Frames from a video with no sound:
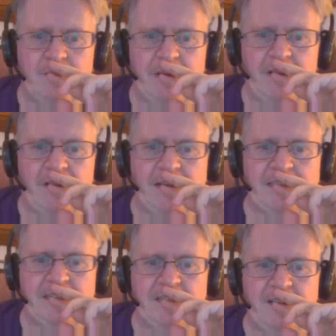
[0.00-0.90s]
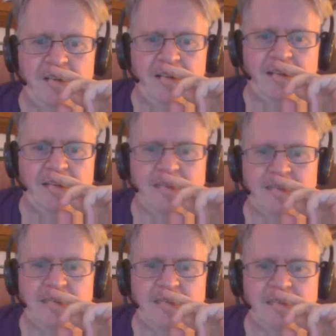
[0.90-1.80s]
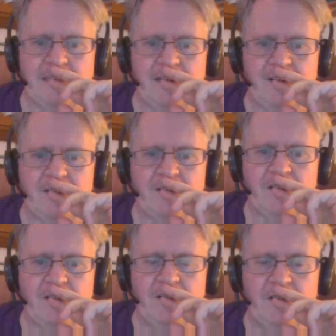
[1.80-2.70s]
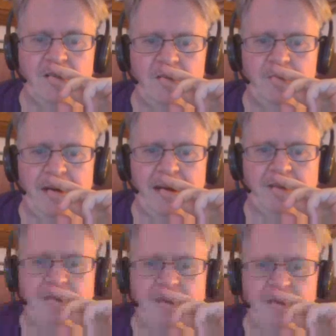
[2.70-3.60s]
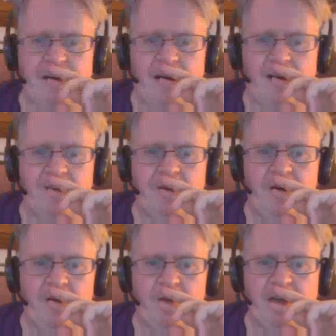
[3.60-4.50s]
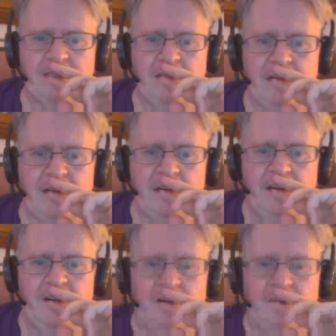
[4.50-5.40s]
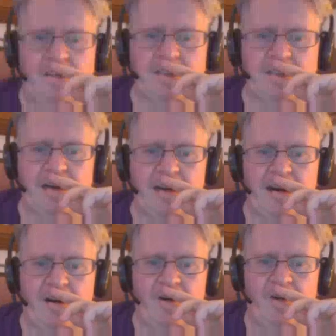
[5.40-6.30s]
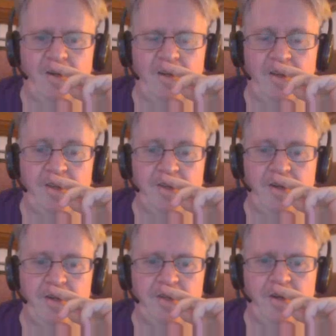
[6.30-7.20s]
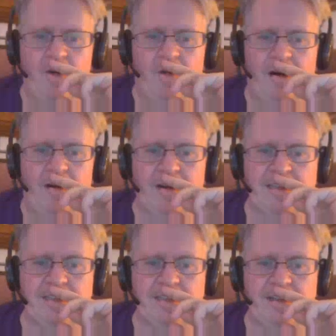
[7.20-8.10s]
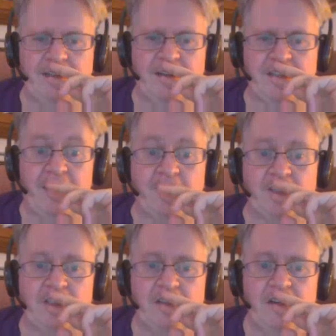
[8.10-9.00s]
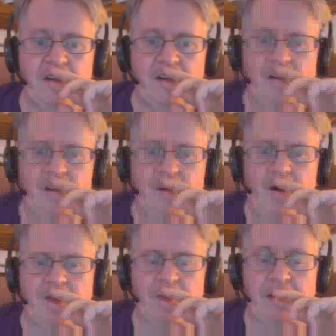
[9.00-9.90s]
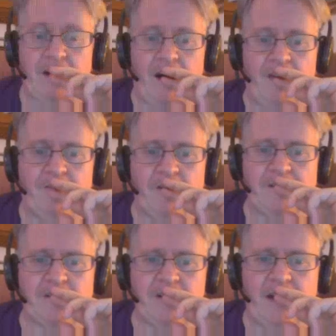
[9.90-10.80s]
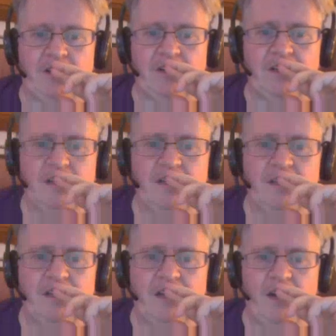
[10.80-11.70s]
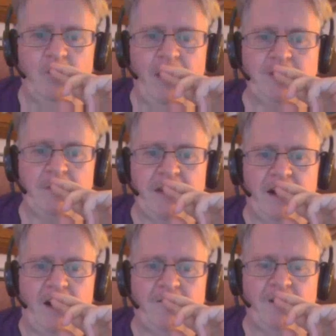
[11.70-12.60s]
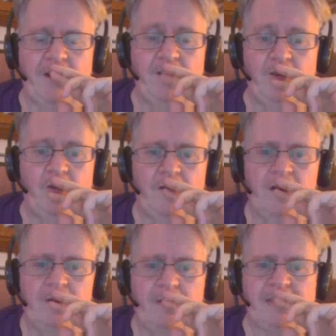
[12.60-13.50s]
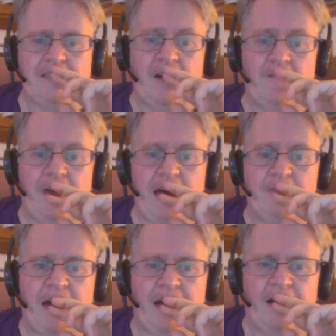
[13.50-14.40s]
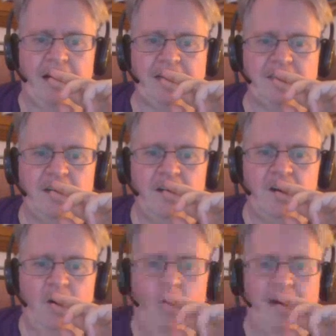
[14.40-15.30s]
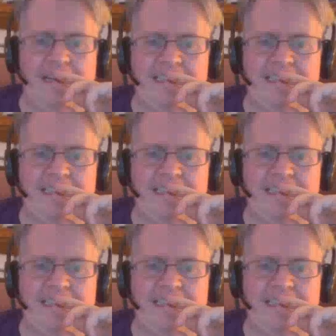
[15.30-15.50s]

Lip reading: but your instincts tell you that this character might have something to offer you. Otherwise, he could have just stuck an arrow through your throat while concealed in the shadows. You have something to offer us, traveler, and we have something to offer you, myself and my allies. What